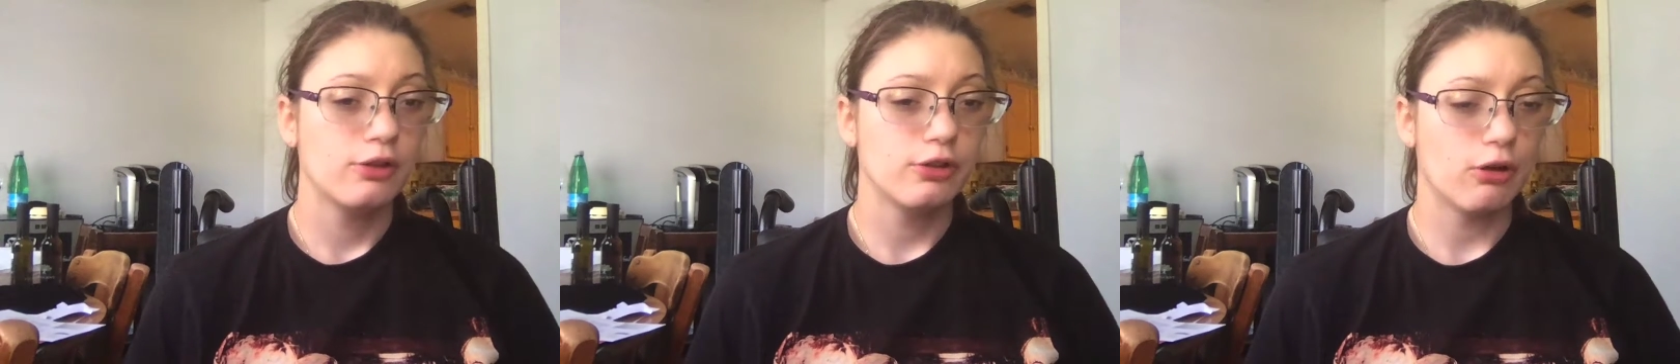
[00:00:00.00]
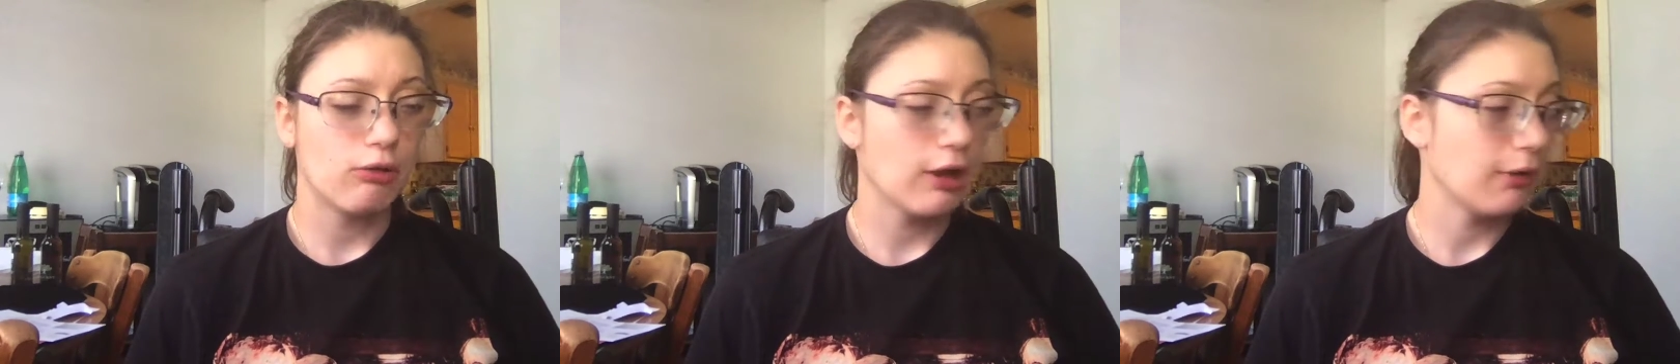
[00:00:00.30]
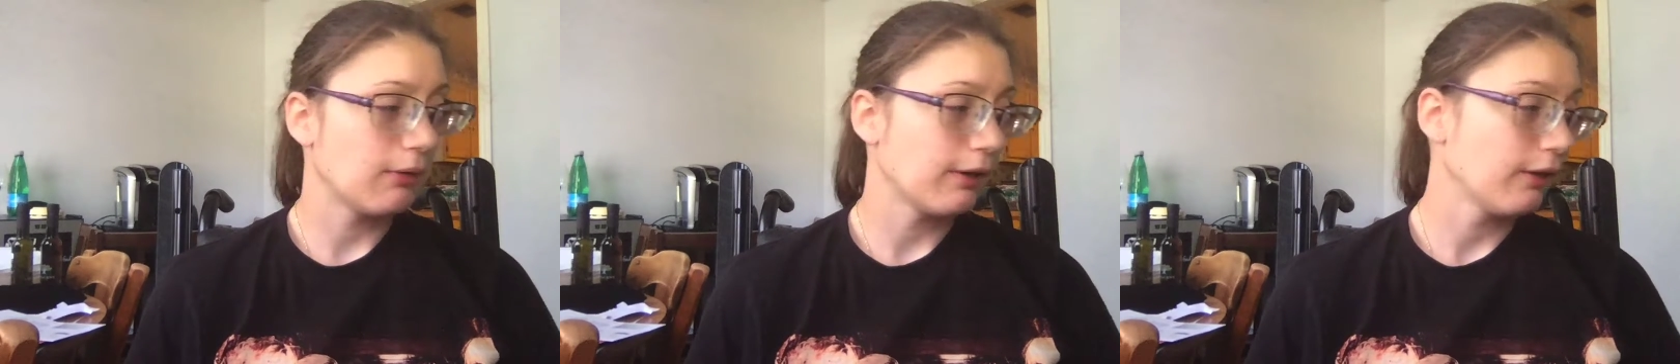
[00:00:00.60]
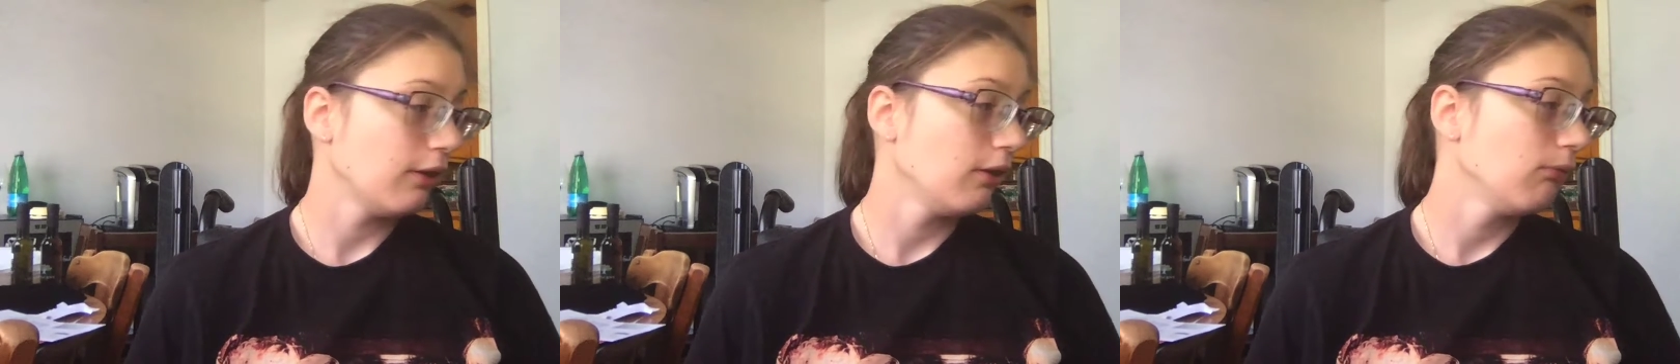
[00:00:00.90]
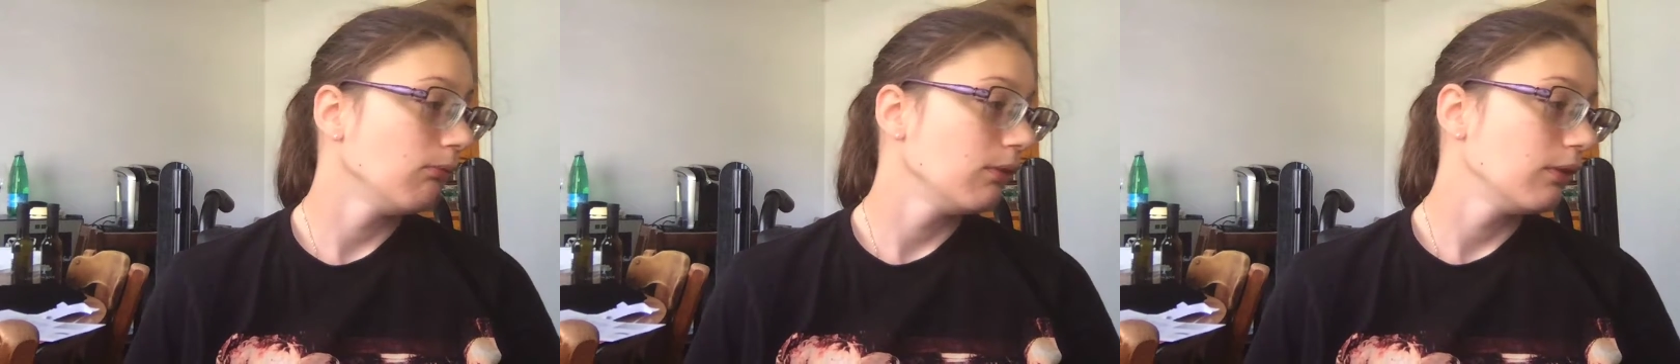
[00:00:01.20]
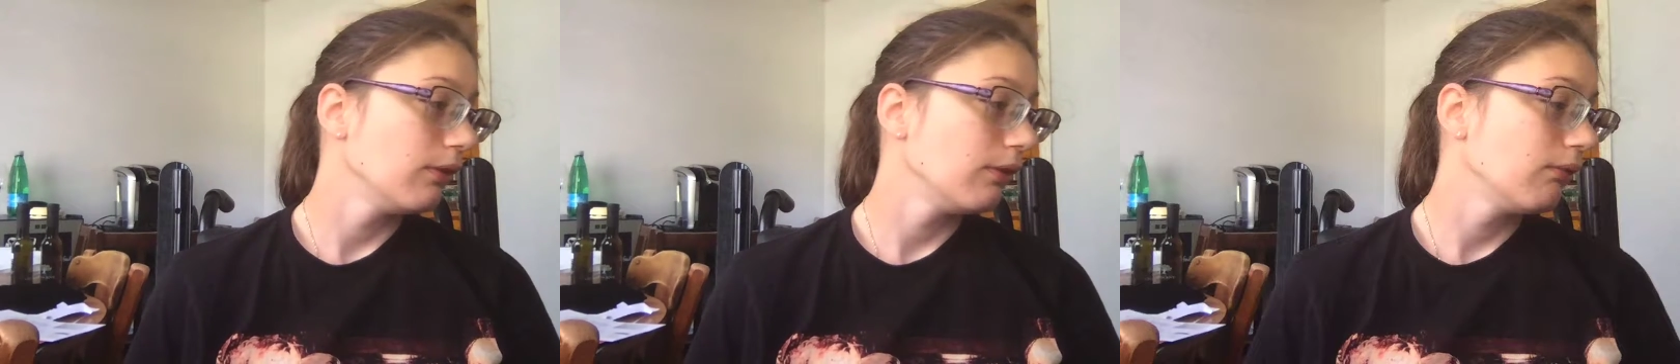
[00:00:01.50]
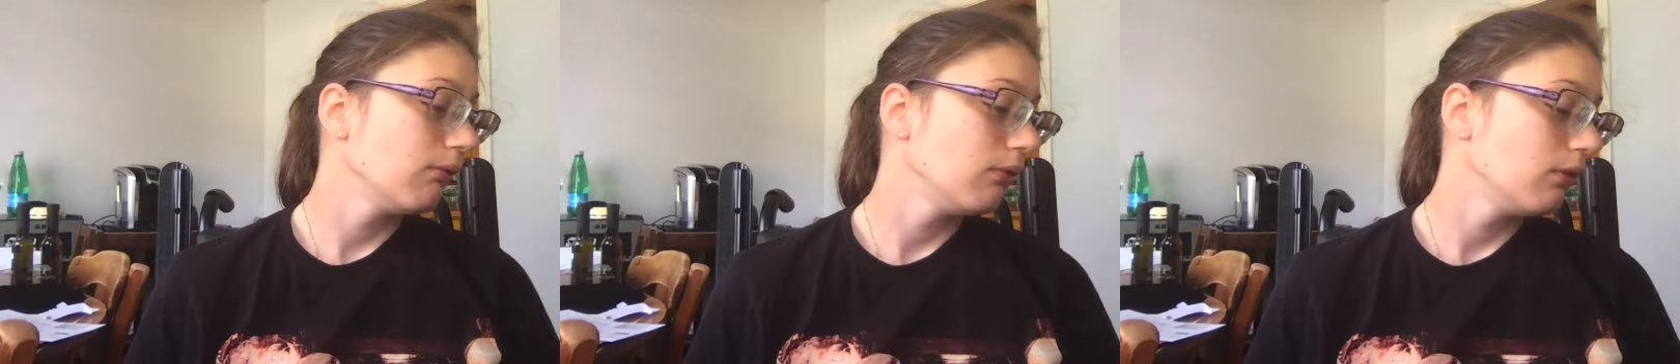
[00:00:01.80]
don't really want to
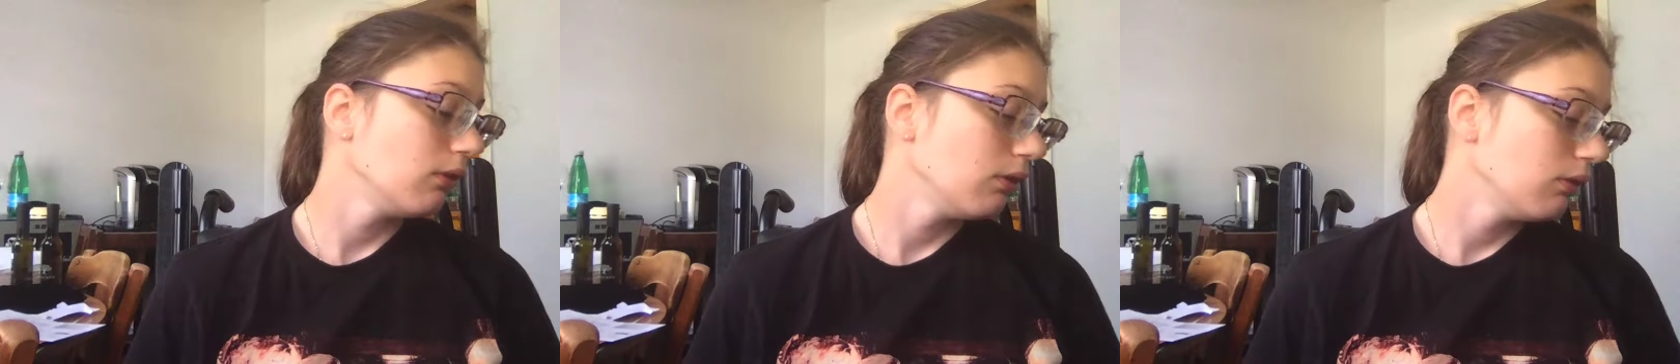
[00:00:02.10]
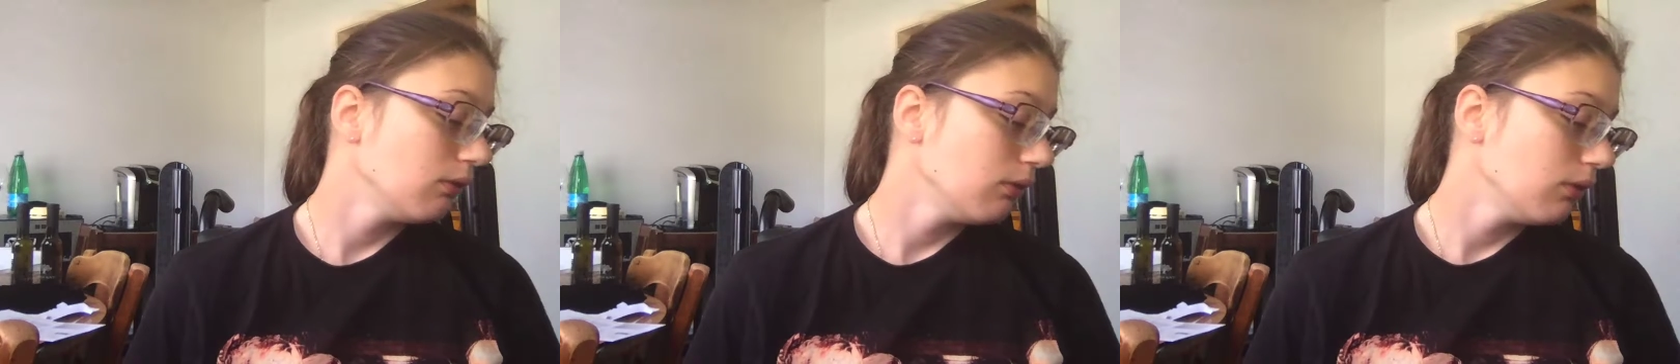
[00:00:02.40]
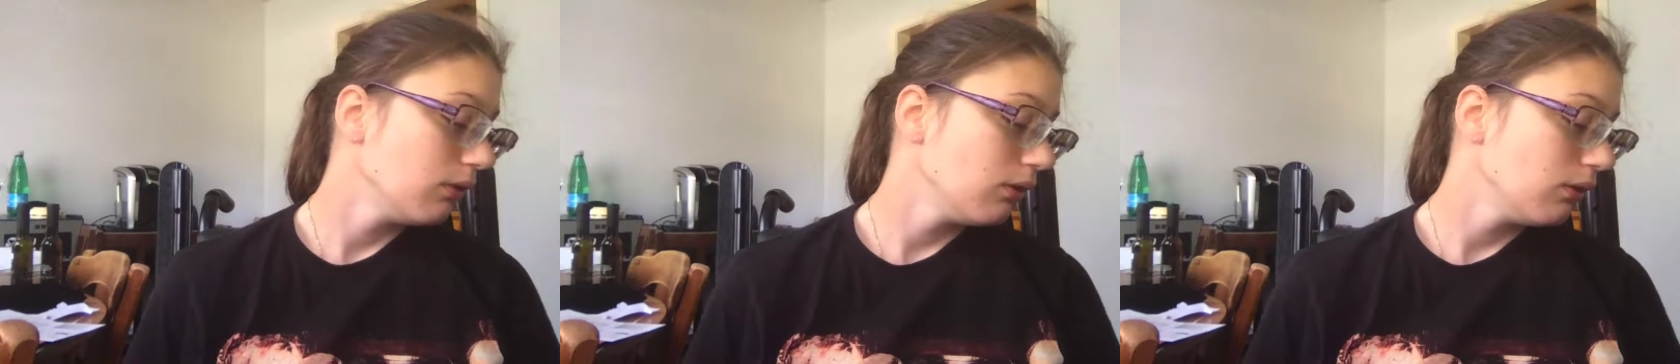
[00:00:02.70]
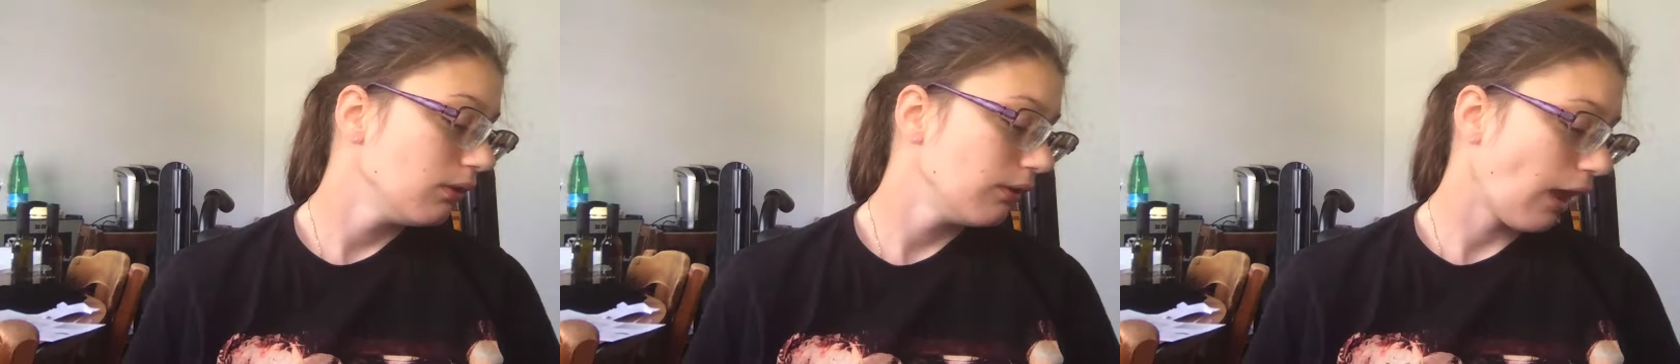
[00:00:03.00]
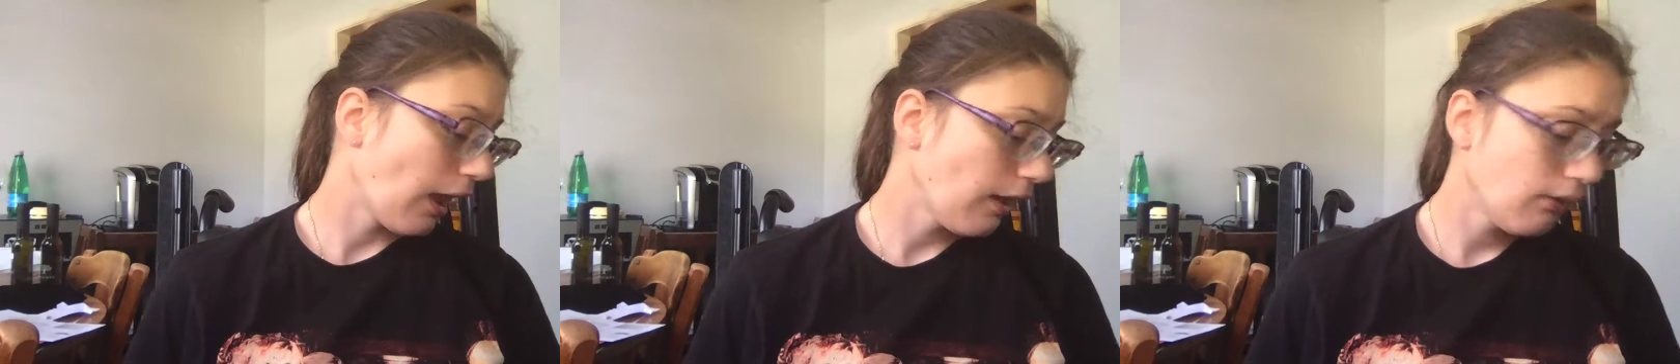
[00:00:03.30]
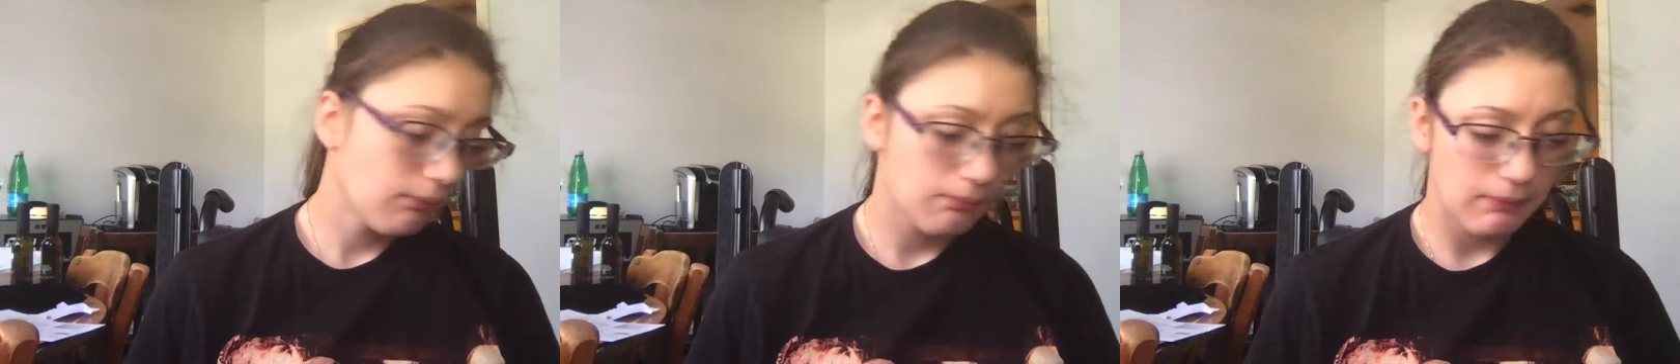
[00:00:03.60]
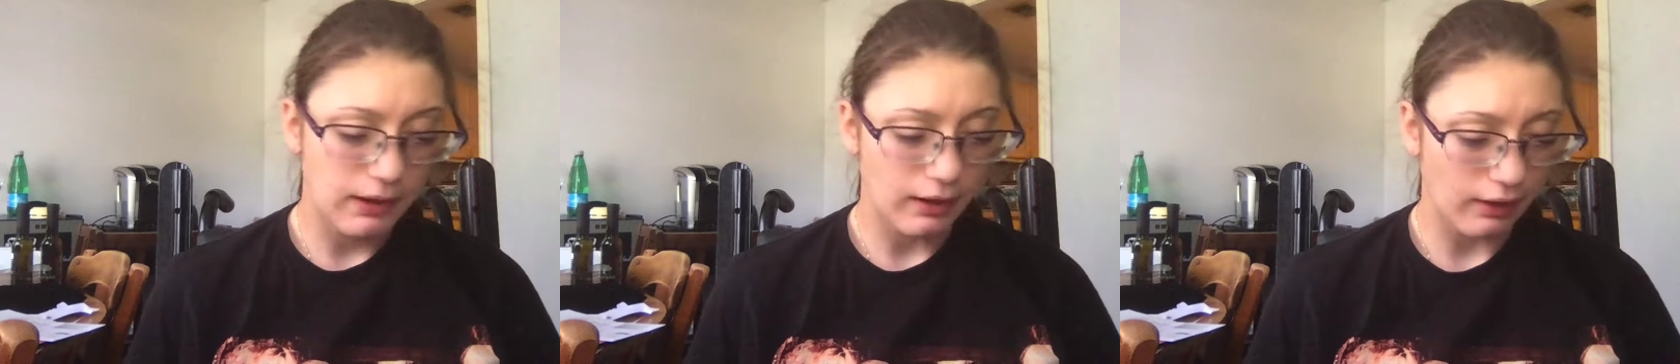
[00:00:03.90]
say
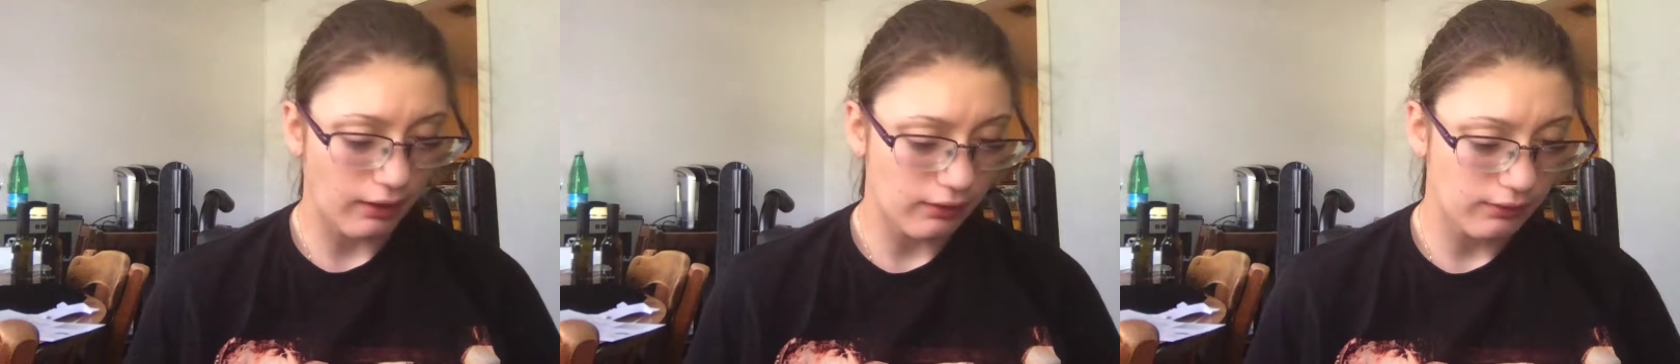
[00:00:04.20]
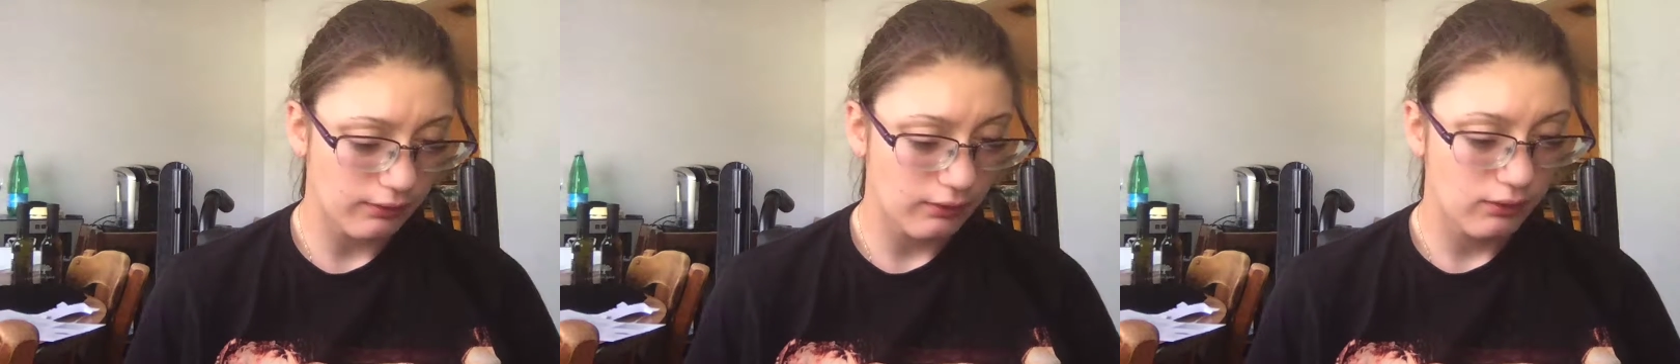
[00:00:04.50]
because,